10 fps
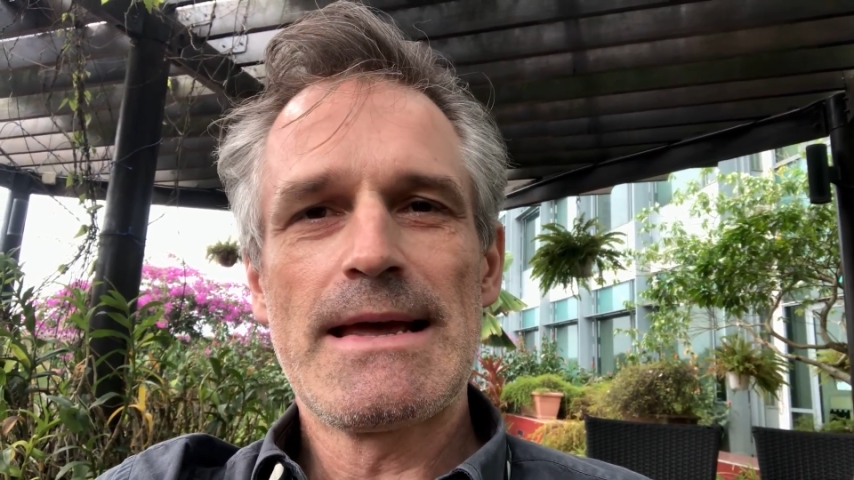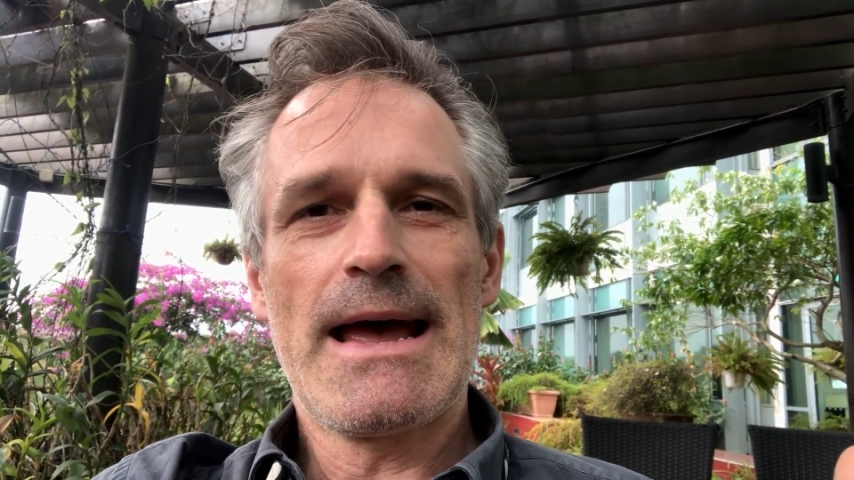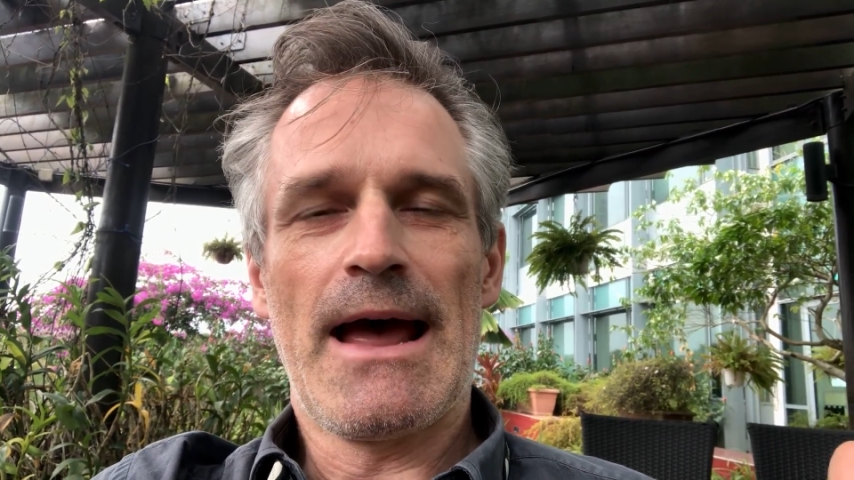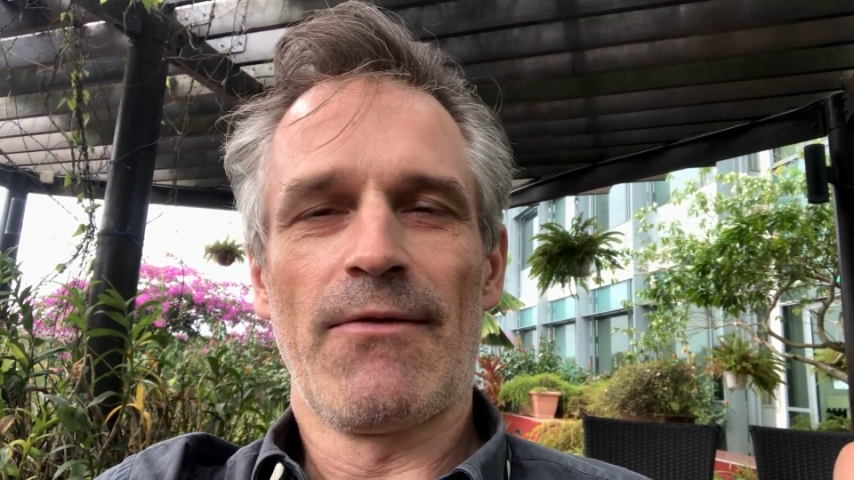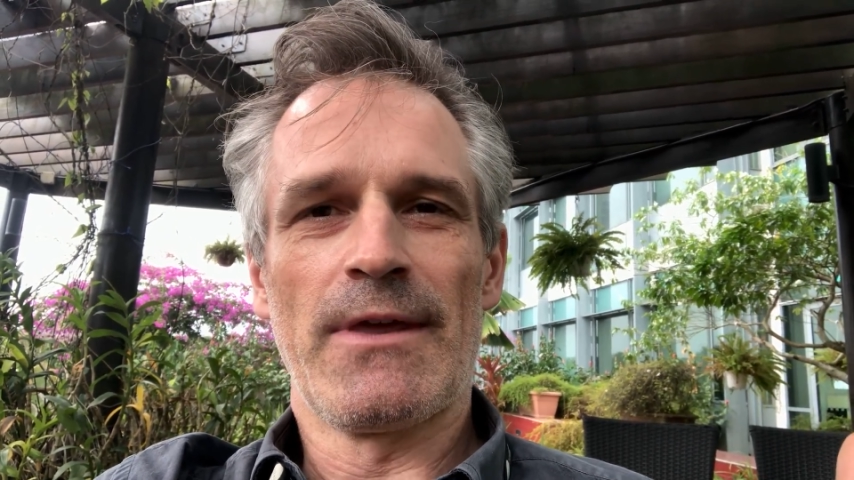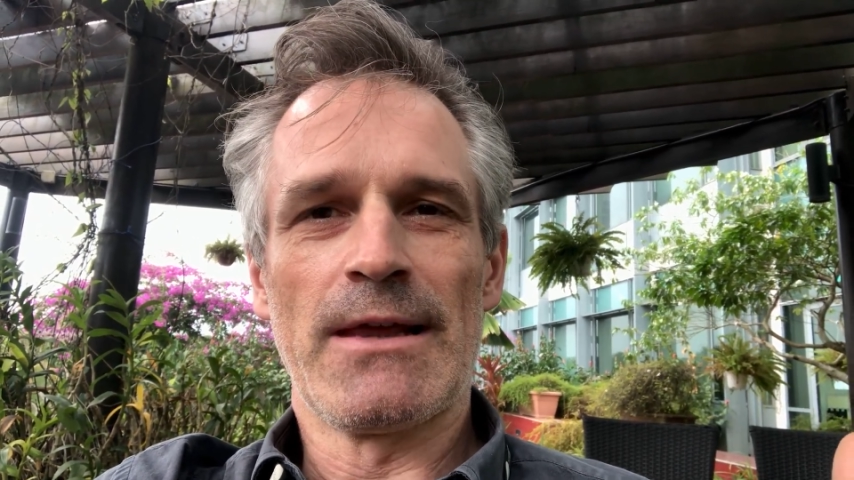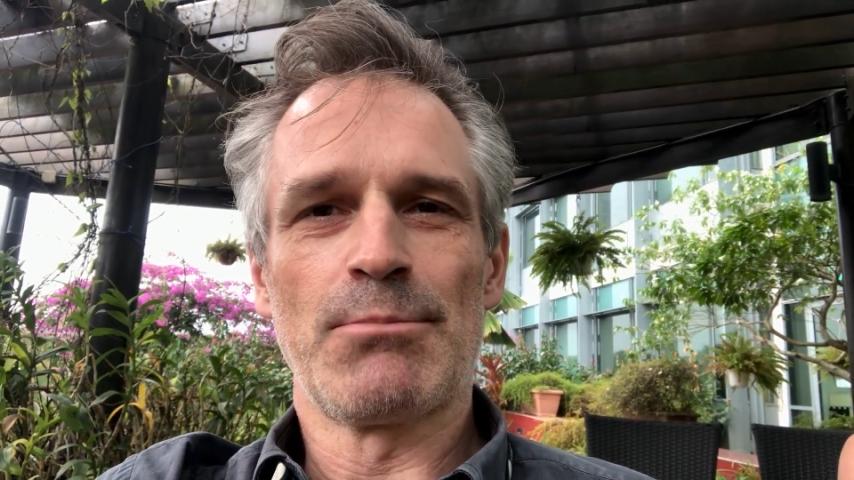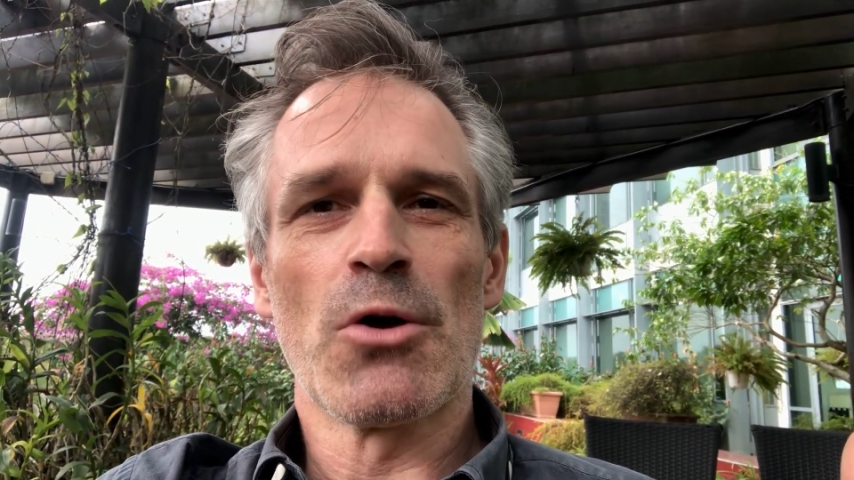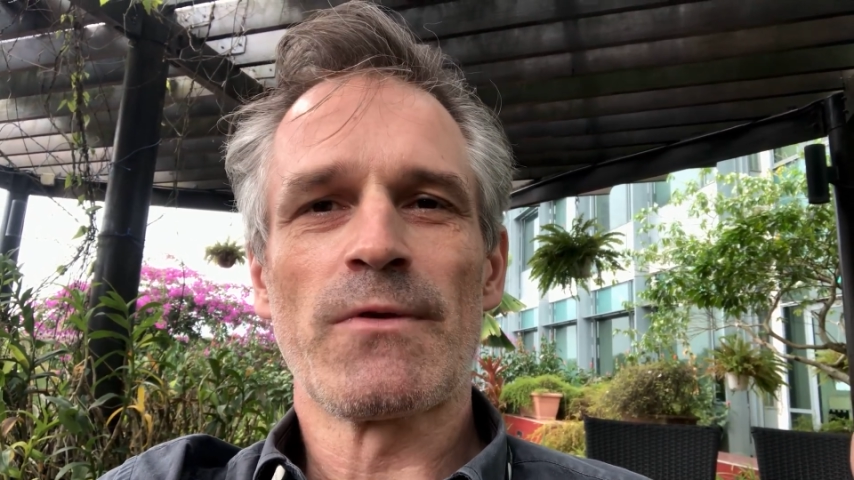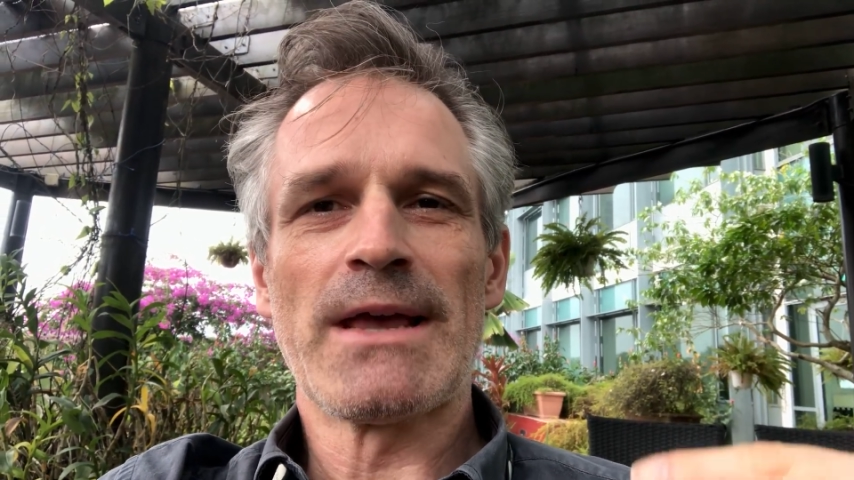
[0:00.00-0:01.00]
and
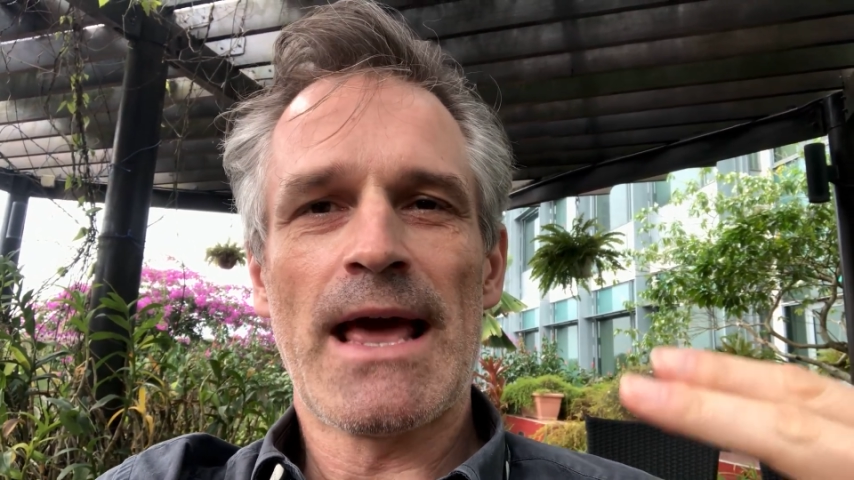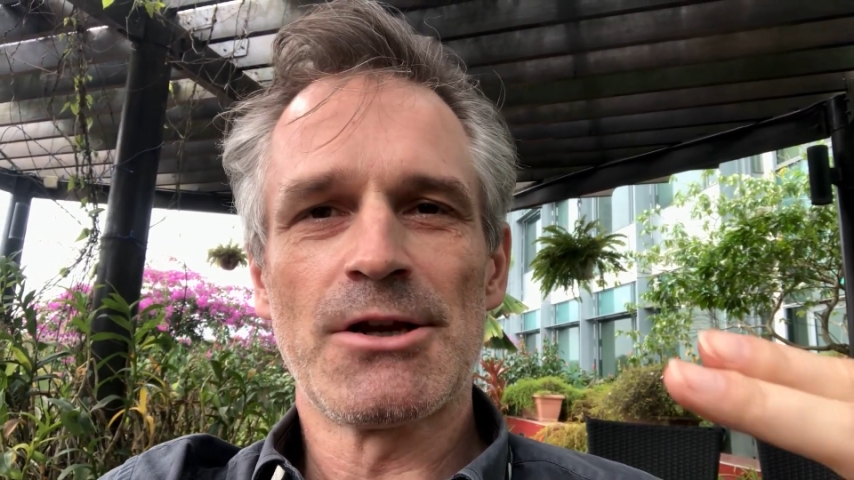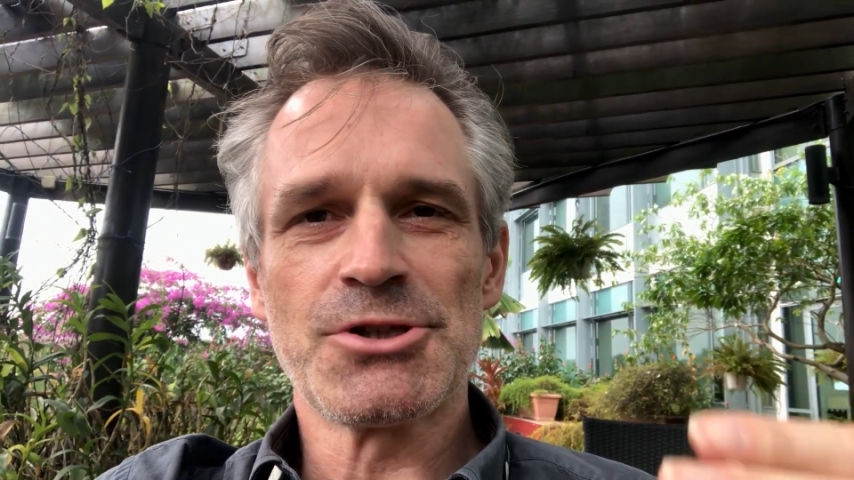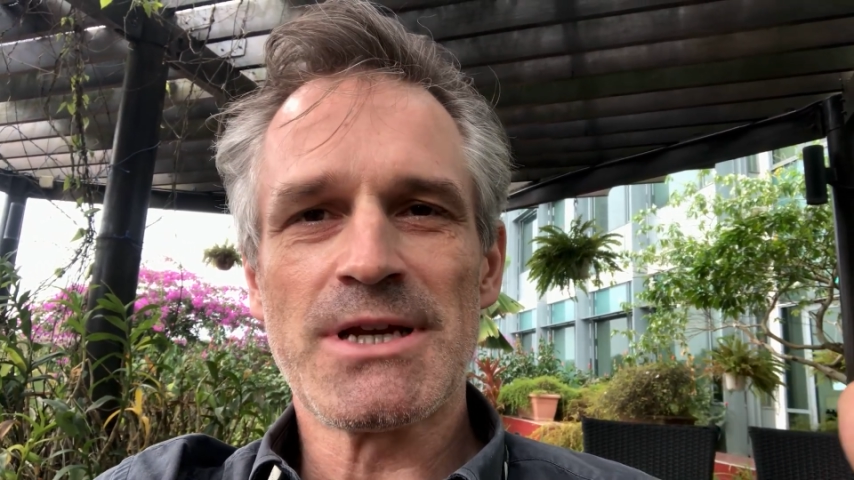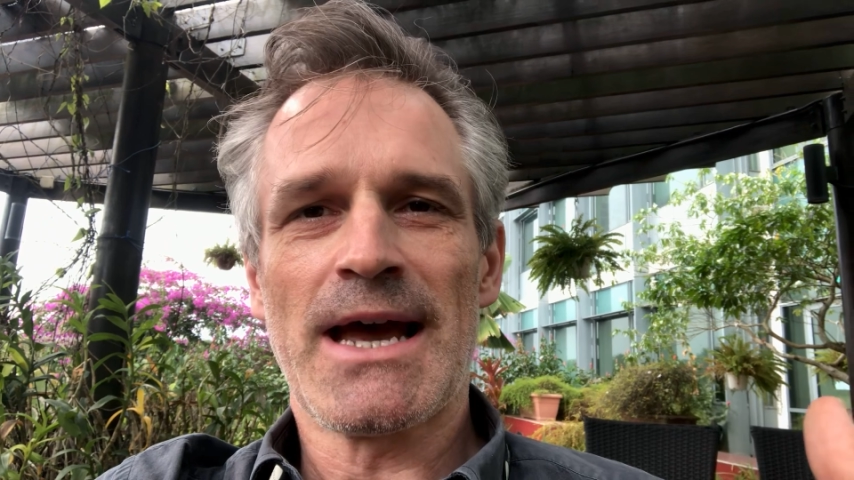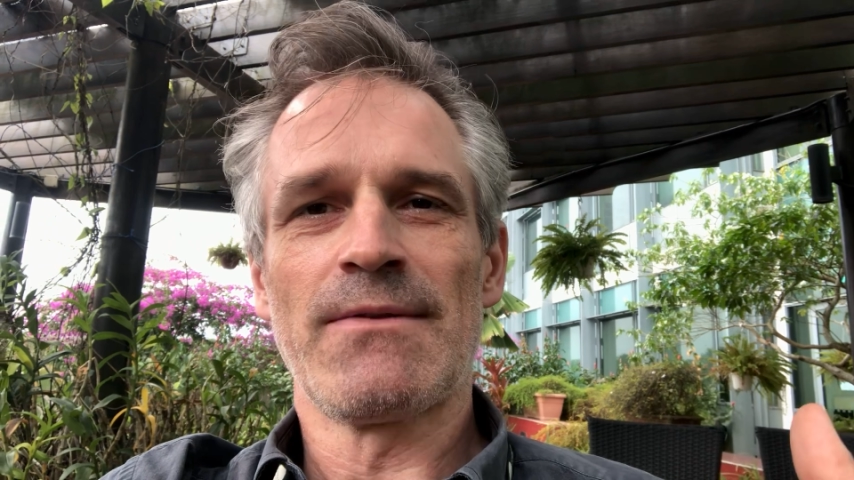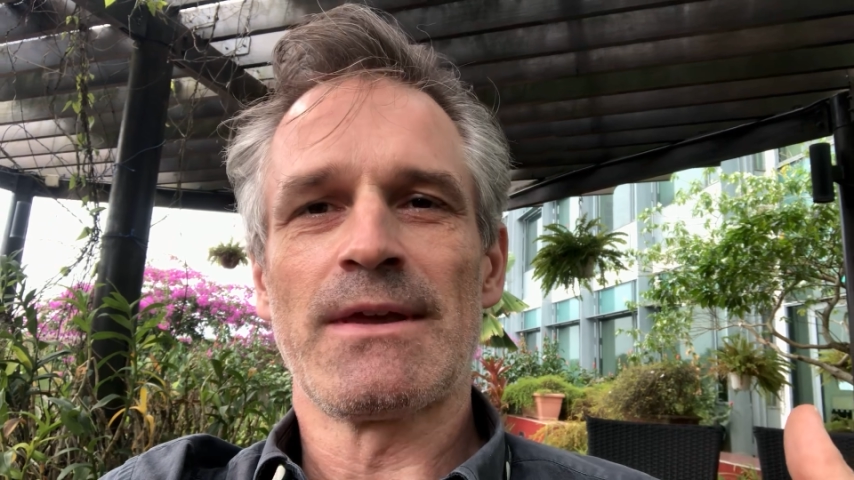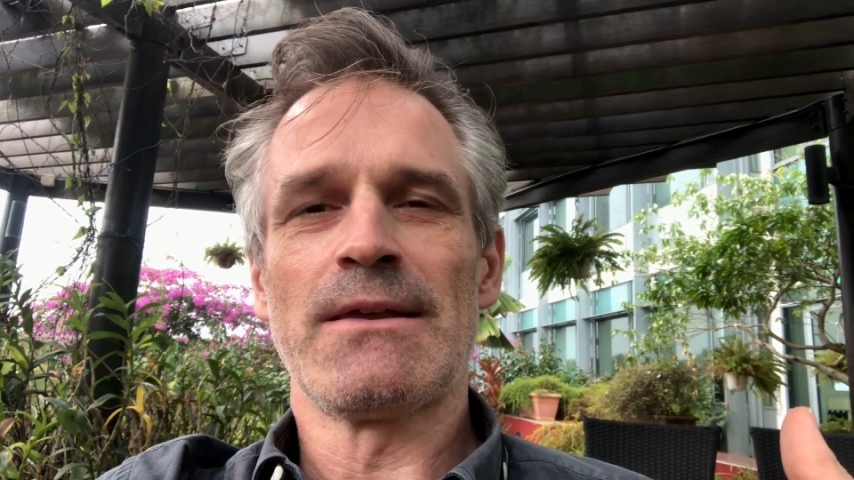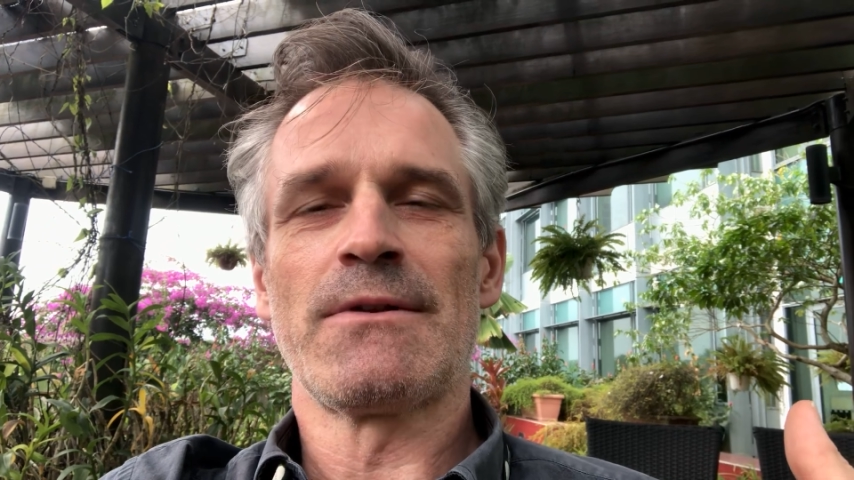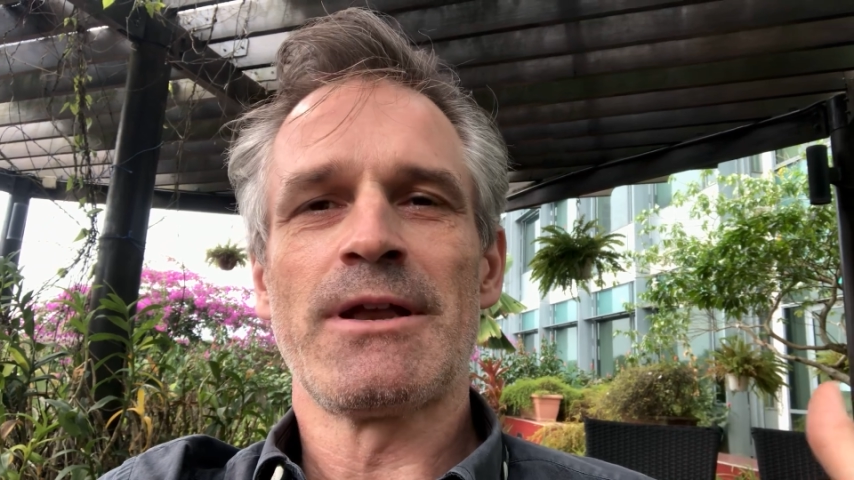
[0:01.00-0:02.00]
both the energy and the